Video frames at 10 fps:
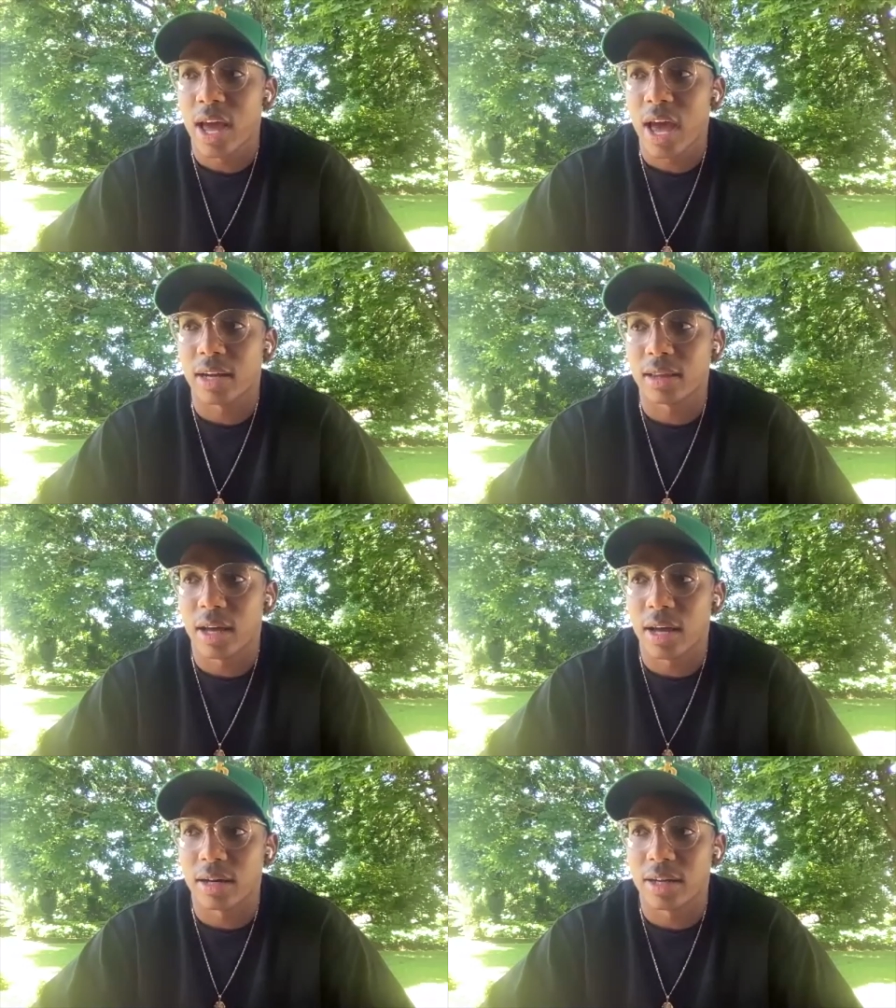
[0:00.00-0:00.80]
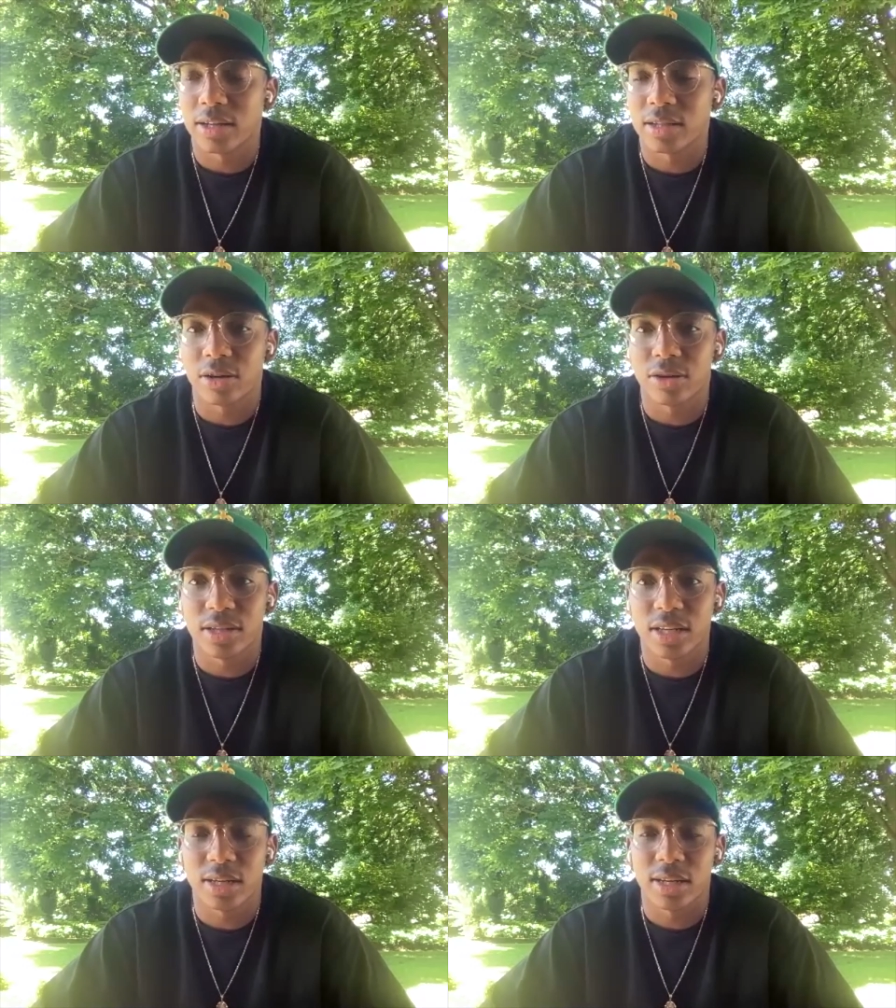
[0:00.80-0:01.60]
had a lot of
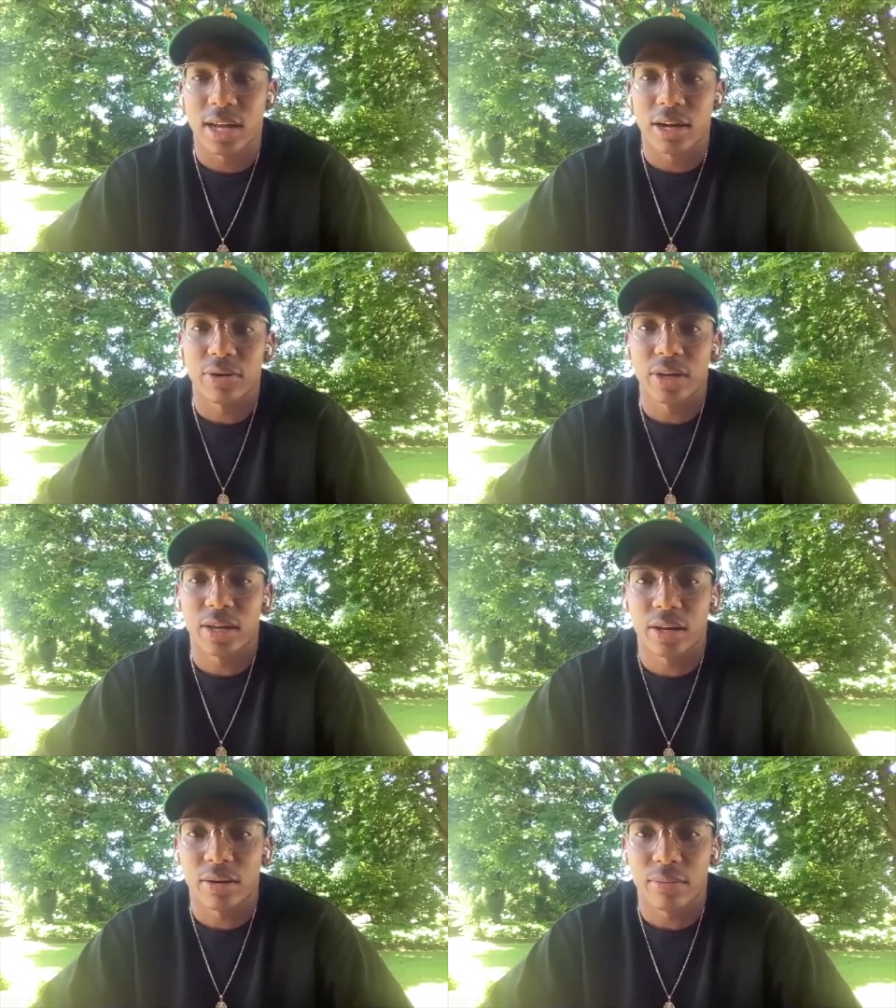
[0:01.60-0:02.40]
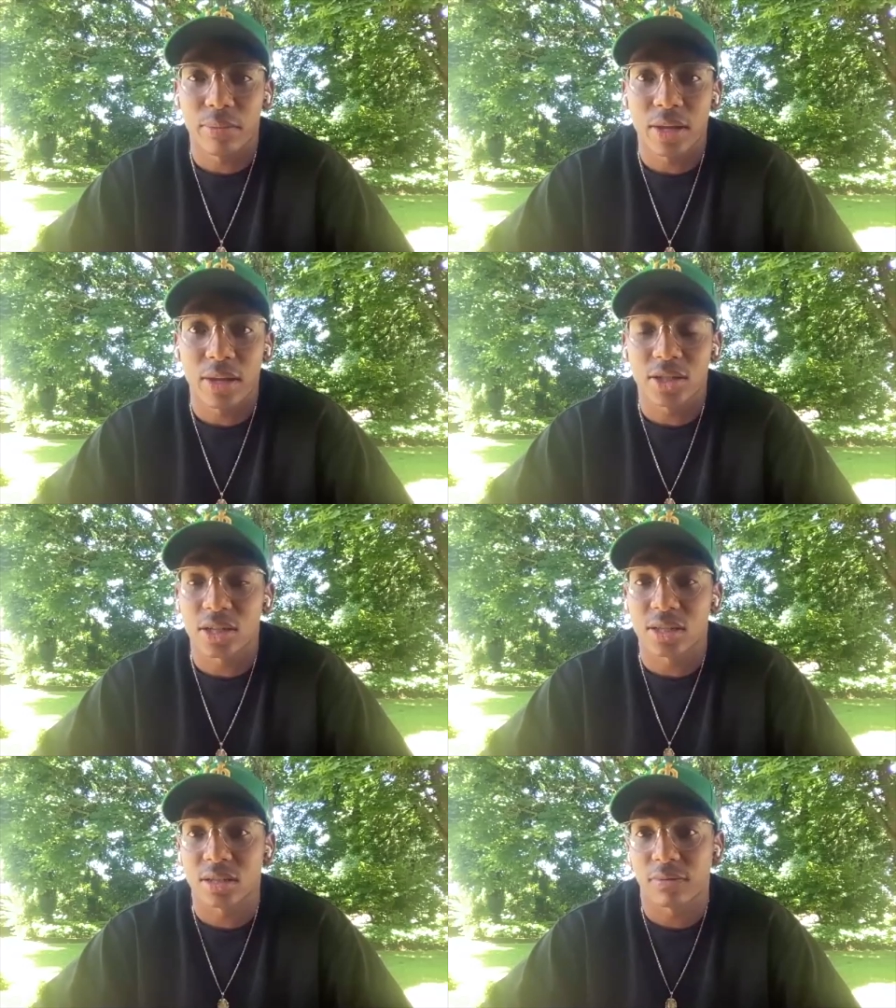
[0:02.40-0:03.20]
uncertainty and doubt in me
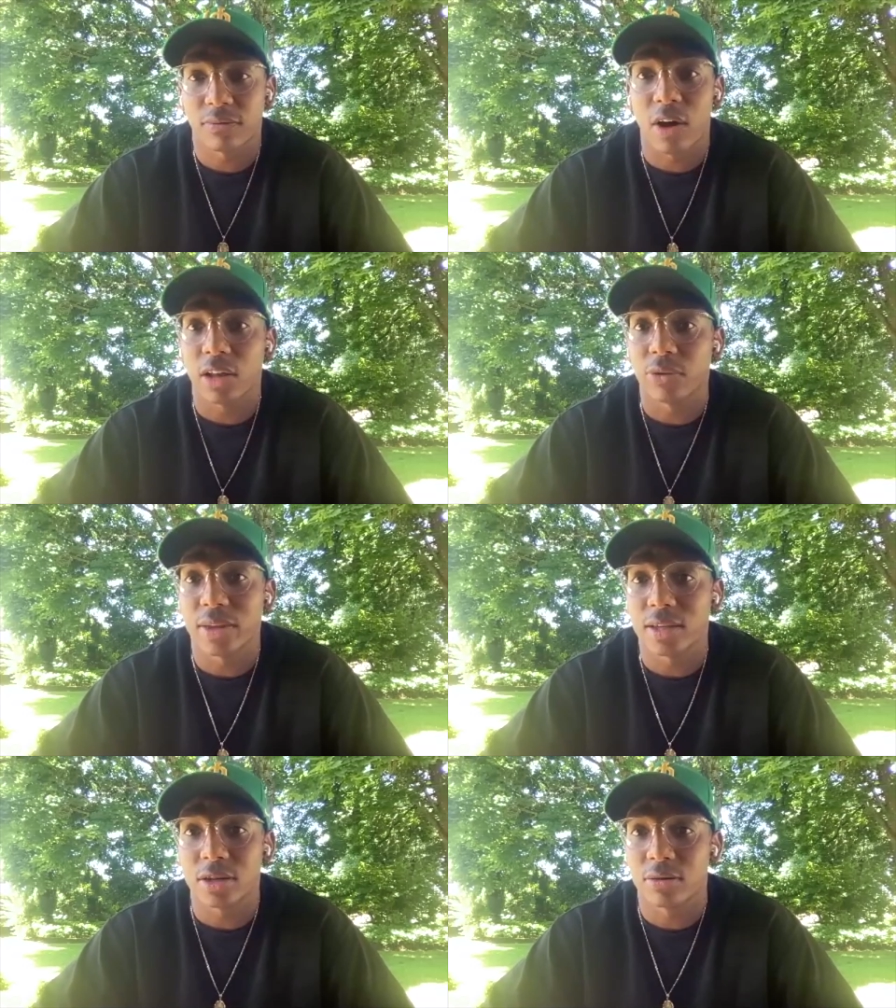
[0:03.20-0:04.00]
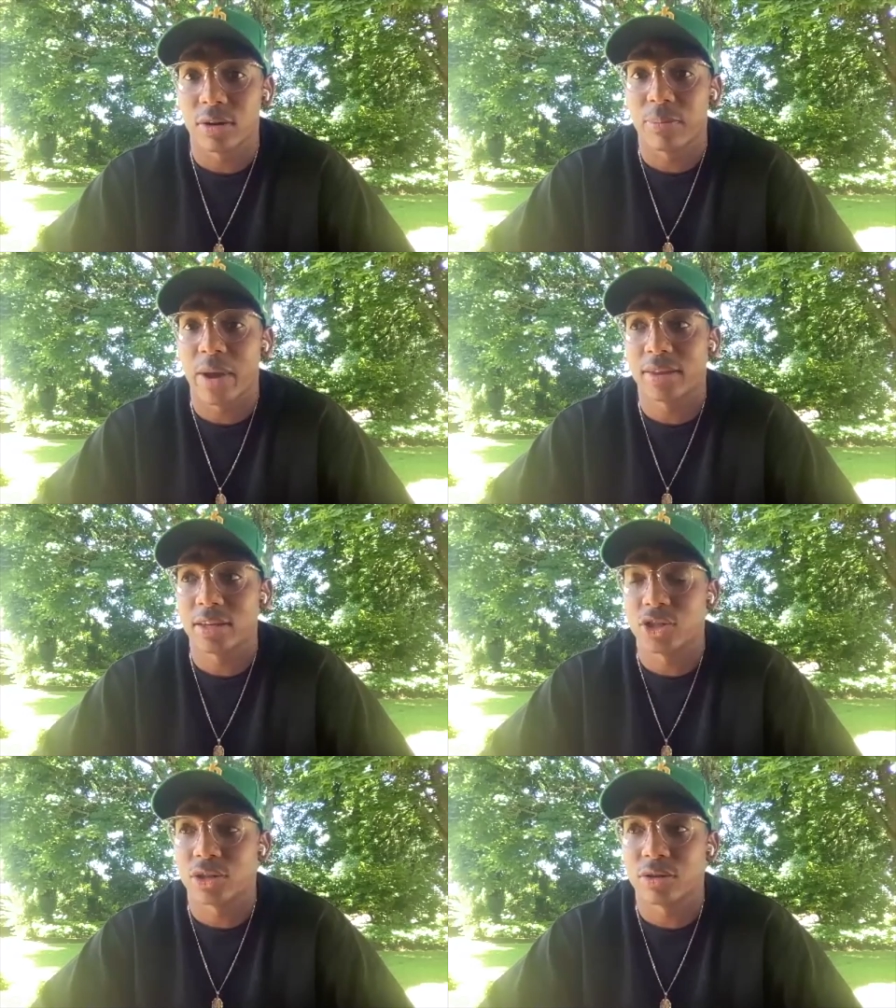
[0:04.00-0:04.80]
just following this career path
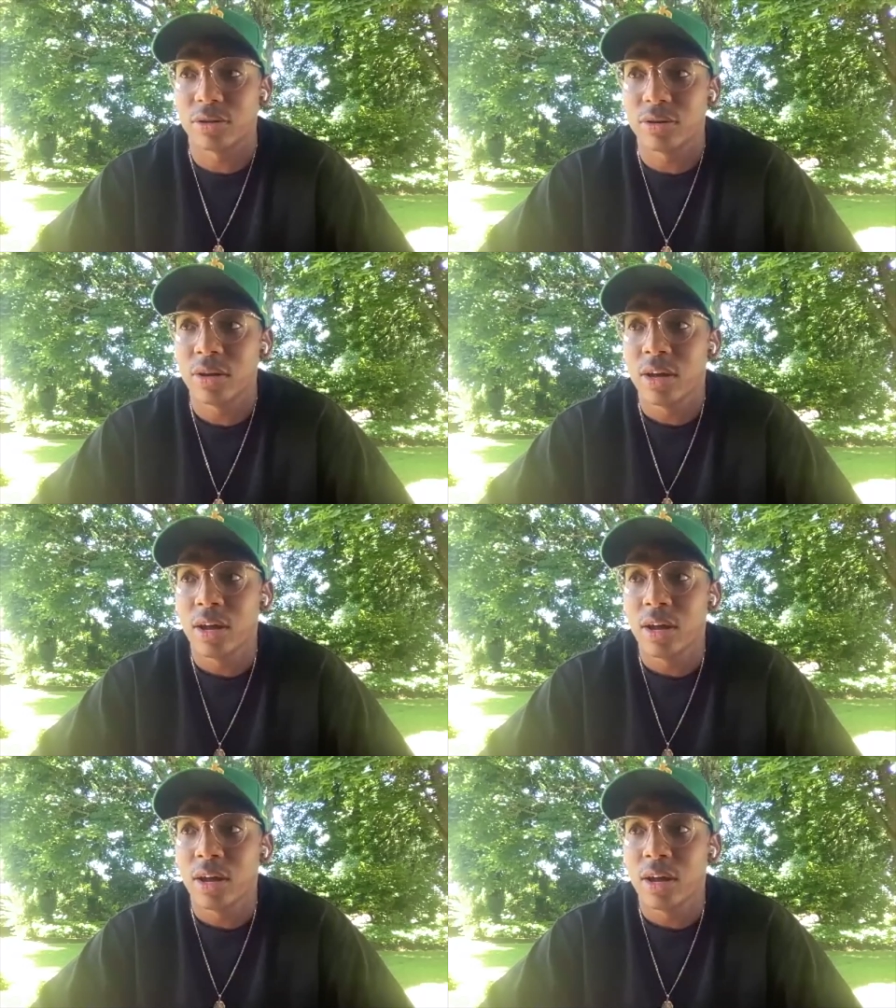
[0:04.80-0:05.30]
in general.